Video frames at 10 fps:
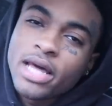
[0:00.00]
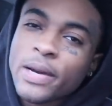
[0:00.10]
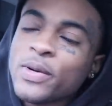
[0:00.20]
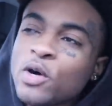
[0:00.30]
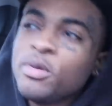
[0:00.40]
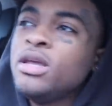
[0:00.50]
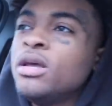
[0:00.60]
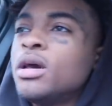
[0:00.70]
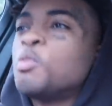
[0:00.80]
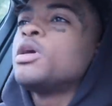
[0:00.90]
Like, we'll be,
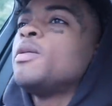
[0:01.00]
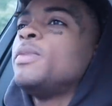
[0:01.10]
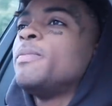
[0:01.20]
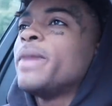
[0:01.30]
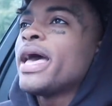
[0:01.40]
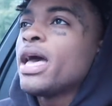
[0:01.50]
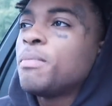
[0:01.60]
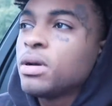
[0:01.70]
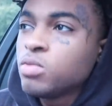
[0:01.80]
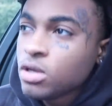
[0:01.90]
we'll be
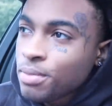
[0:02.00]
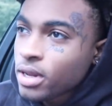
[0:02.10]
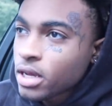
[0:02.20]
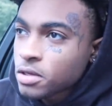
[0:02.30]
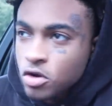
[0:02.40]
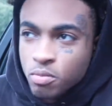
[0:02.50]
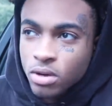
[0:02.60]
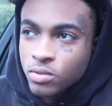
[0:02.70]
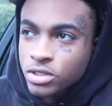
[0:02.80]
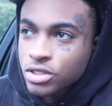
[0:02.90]
mad, but we'll be like, yo,
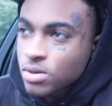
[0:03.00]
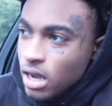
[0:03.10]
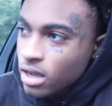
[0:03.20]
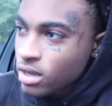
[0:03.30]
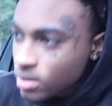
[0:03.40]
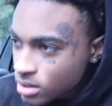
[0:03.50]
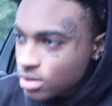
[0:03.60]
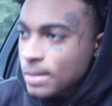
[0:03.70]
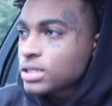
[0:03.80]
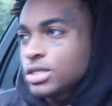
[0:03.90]
bro, we still got,
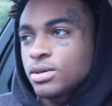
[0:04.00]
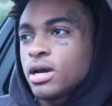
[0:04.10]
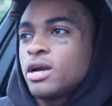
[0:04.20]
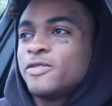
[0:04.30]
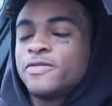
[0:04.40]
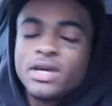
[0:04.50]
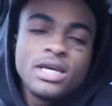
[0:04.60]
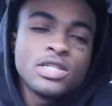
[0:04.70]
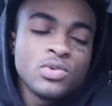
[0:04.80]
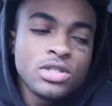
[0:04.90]
we still got our
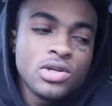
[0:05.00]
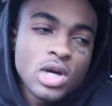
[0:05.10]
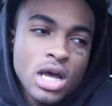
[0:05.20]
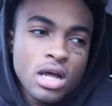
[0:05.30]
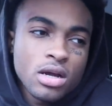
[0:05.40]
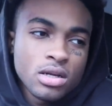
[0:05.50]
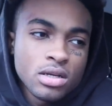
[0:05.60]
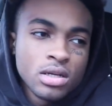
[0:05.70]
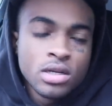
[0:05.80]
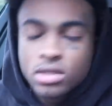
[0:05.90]
fans. We still got,
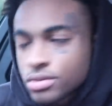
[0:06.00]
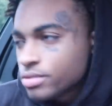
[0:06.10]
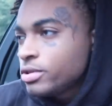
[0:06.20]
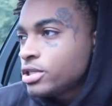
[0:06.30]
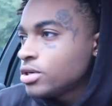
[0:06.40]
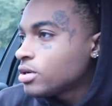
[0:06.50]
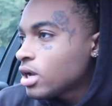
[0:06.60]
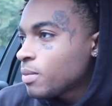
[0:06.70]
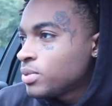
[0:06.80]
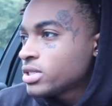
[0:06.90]
we still
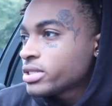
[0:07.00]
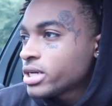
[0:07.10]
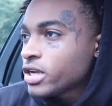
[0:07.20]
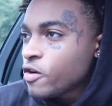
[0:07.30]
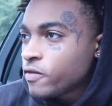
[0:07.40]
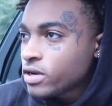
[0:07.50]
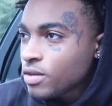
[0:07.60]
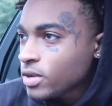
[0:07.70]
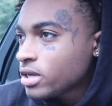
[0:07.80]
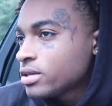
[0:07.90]
got puss on off. And
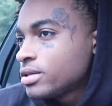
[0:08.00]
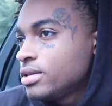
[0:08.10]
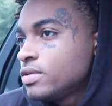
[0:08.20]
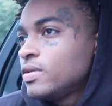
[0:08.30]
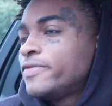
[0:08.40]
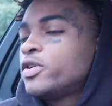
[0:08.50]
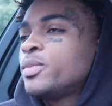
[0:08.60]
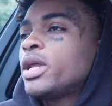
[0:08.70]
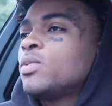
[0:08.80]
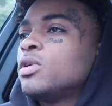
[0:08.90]
I'm like, you feel
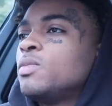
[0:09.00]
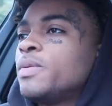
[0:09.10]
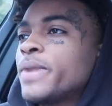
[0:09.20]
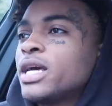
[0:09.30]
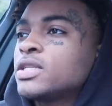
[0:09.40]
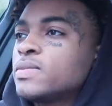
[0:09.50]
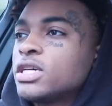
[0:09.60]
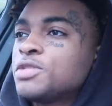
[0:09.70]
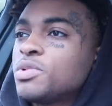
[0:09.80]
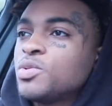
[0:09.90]
me? Like, we'll be mad some
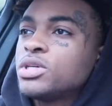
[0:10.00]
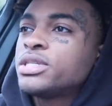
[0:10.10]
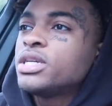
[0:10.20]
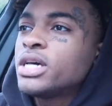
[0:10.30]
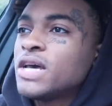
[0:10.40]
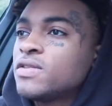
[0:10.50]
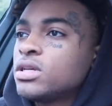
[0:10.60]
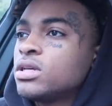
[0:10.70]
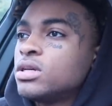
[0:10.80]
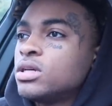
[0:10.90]
days, but we'll still have
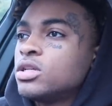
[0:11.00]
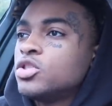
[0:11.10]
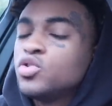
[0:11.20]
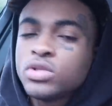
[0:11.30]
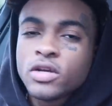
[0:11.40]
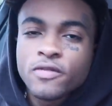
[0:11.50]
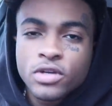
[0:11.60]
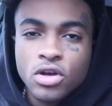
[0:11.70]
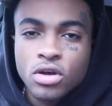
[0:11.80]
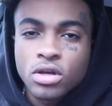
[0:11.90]
to do something
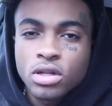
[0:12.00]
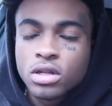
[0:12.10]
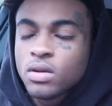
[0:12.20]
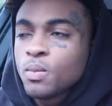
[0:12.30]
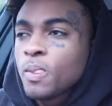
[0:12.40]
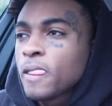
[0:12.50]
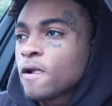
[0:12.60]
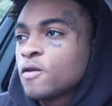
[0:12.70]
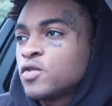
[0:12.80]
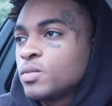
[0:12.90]
for y'all.
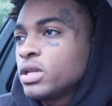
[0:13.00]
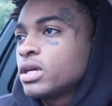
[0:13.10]
You feel me?